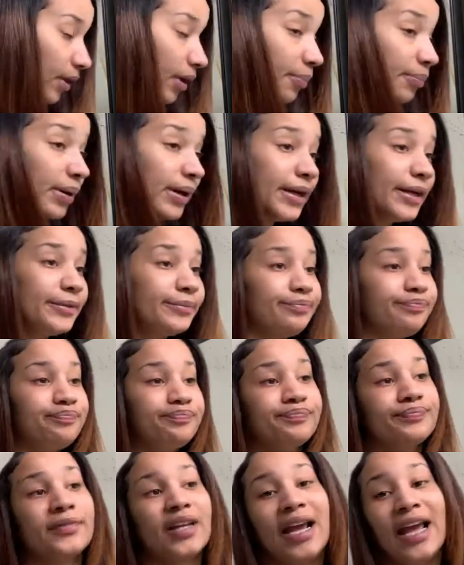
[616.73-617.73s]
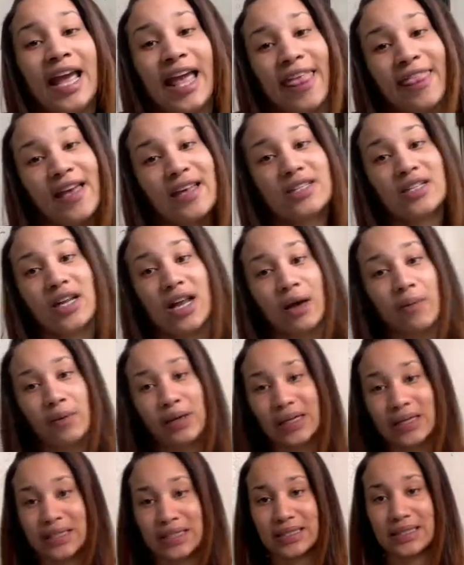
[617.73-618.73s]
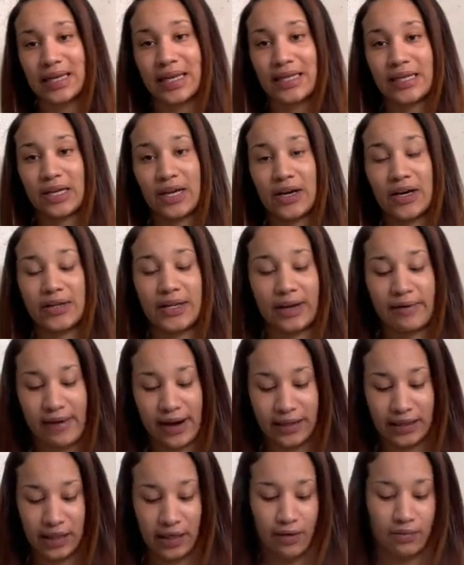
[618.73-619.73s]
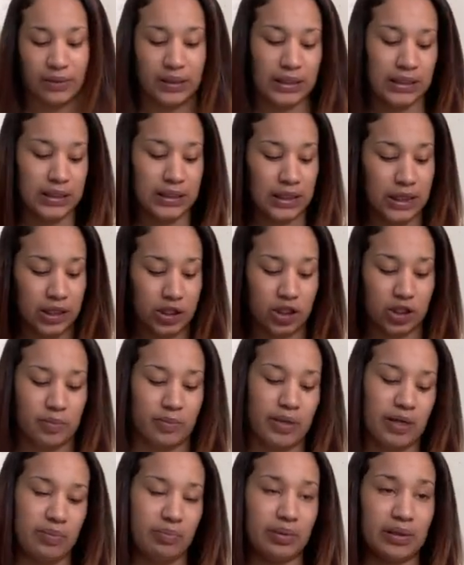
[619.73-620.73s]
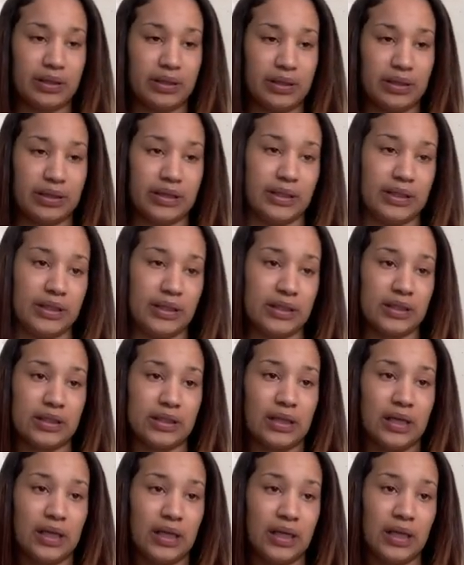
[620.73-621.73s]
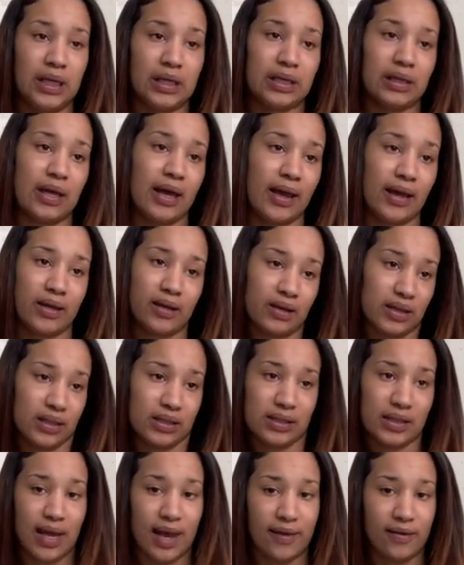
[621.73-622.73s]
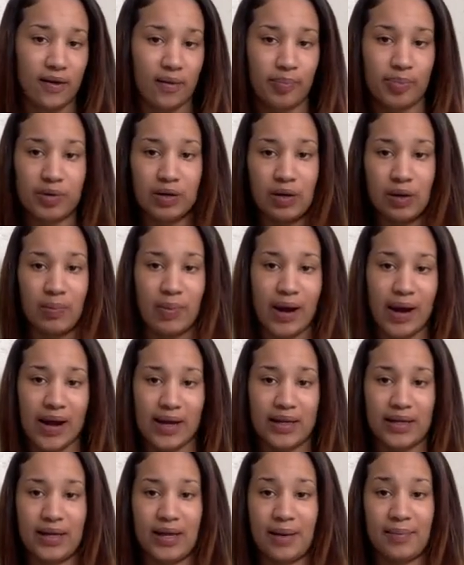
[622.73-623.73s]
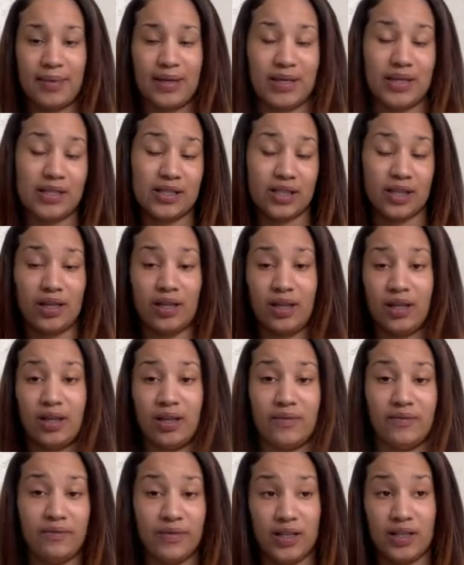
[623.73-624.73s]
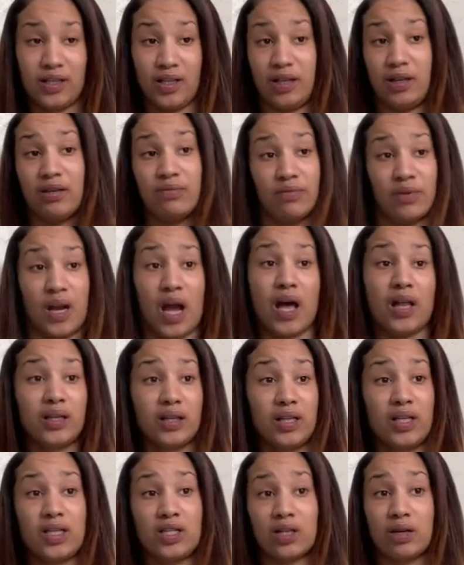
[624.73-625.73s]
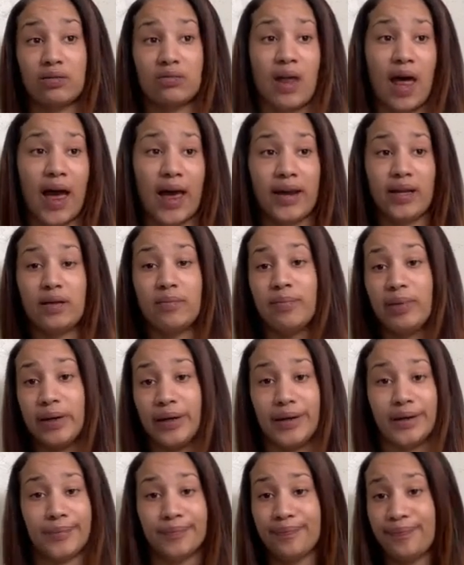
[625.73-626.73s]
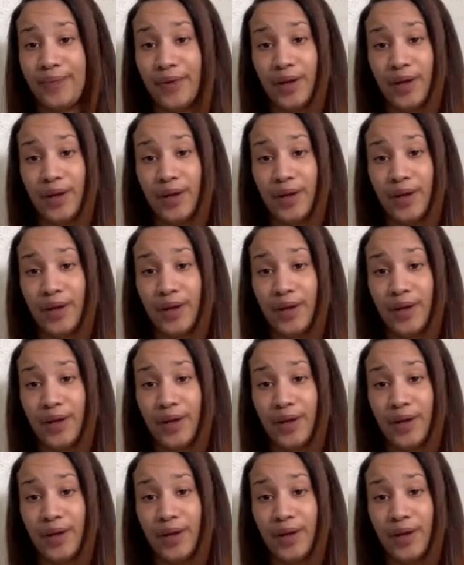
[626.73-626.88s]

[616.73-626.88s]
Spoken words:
But that's all I wanted to say, y'all. That right there really touched me because, like, it's not helping nobody. I mean, it's a good reality show, like, but